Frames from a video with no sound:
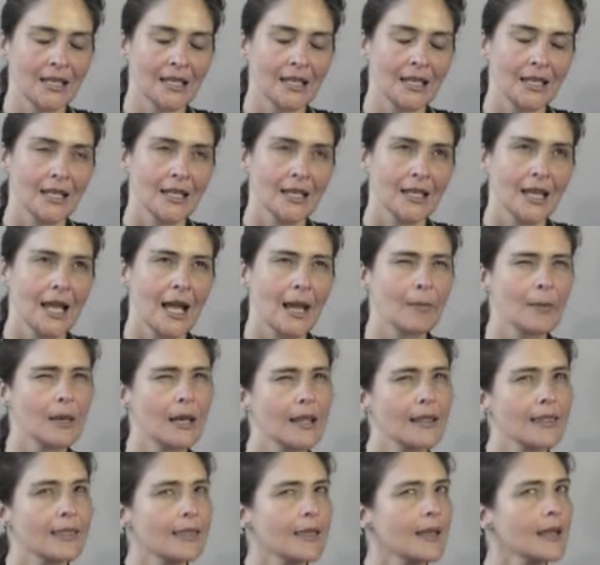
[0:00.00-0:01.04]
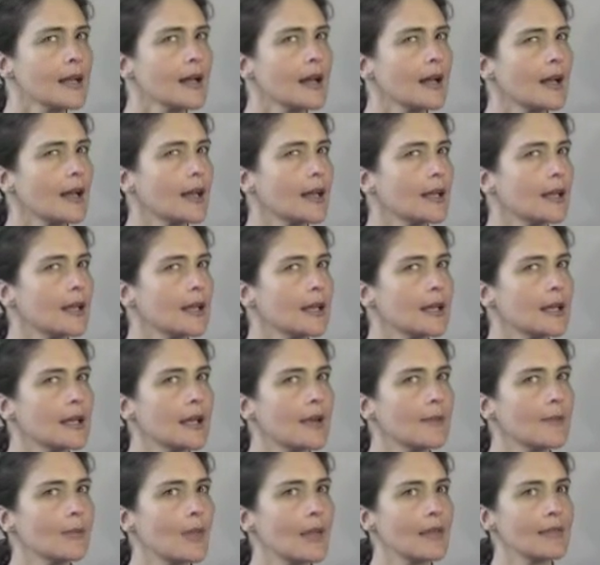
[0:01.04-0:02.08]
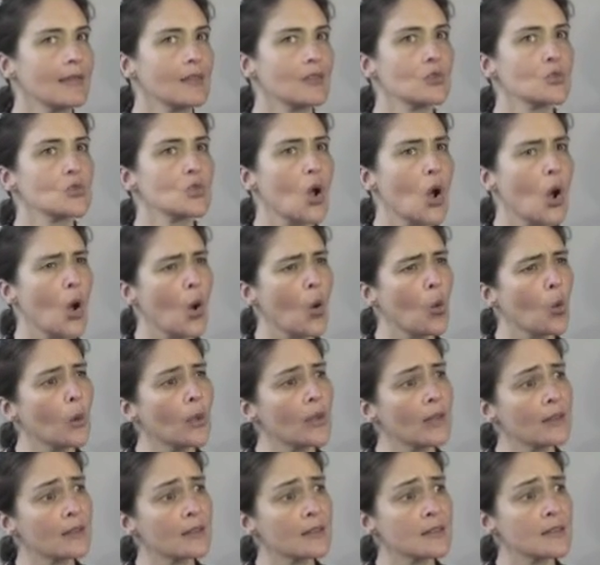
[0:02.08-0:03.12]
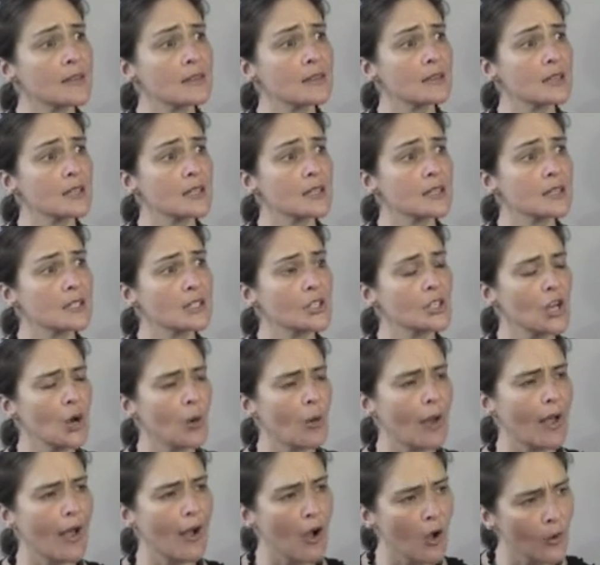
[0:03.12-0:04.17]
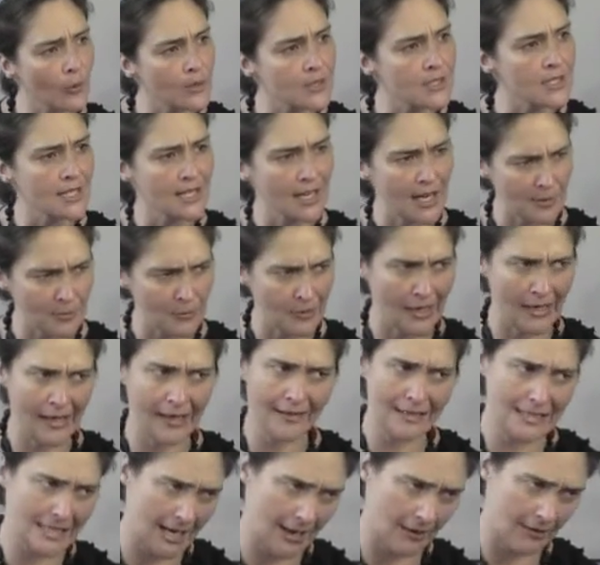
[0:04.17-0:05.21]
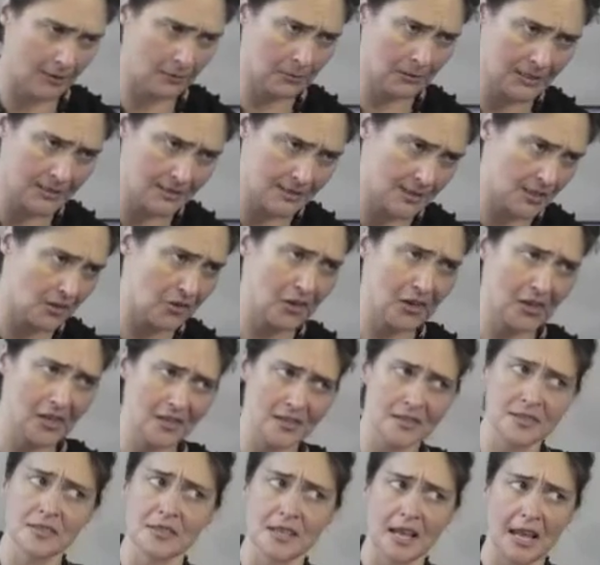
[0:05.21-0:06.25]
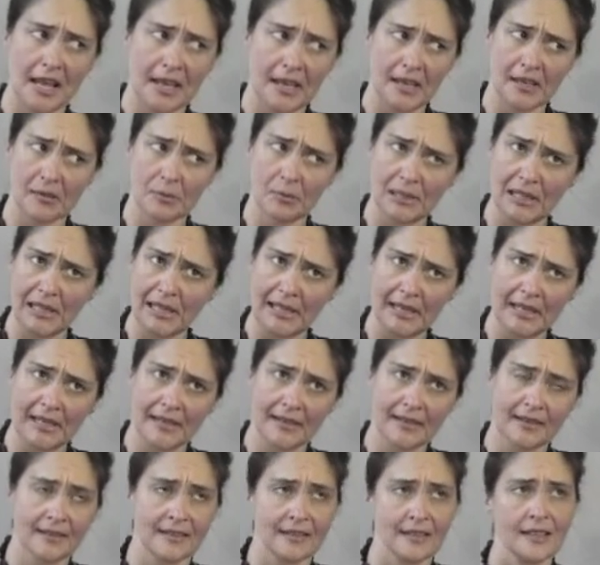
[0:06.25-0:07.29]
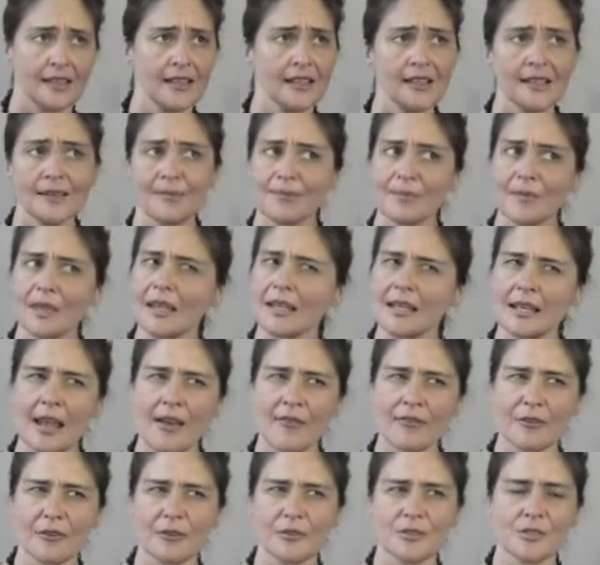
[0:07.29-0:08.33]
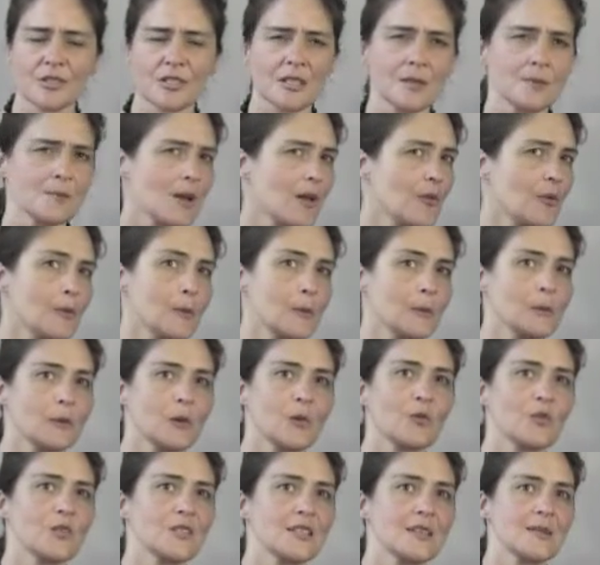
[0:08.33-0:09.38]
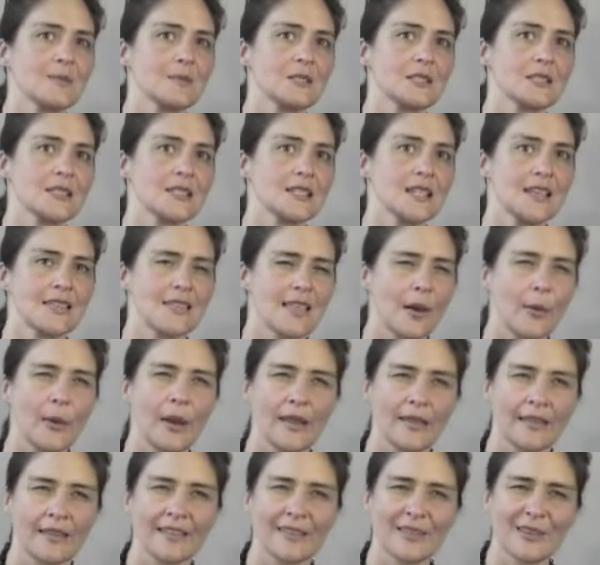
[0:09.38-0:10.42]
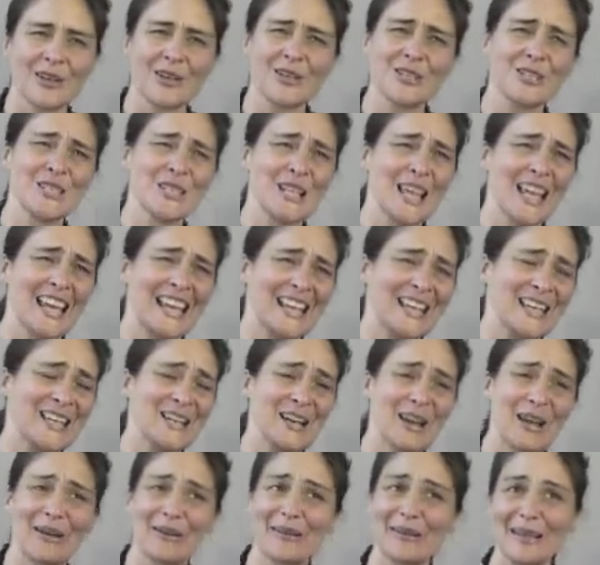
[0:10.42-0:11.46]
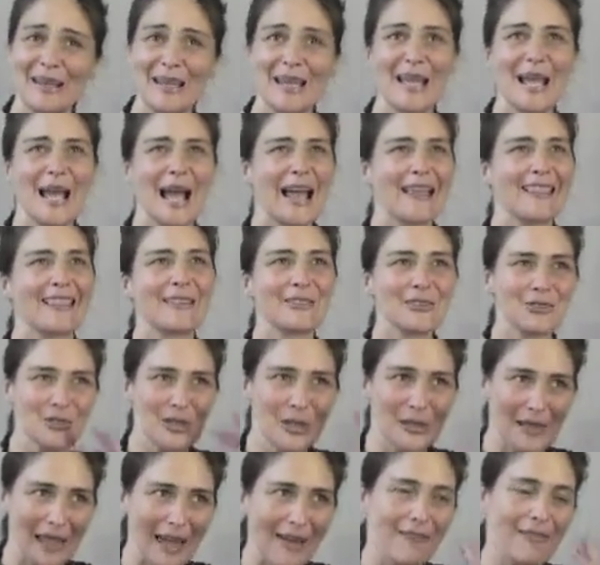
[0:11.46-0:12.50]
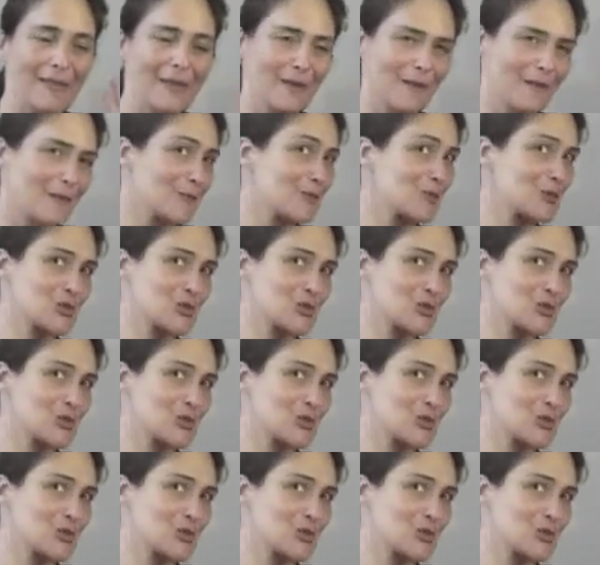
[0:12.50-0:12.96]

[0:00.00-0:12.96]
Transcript: And I mean, I think there's always, you know, I always think I'm writing a terribly serious, sad play, and it never seemed, other people don't seem to see it that way. I think there's, like, you know, I think there's a level of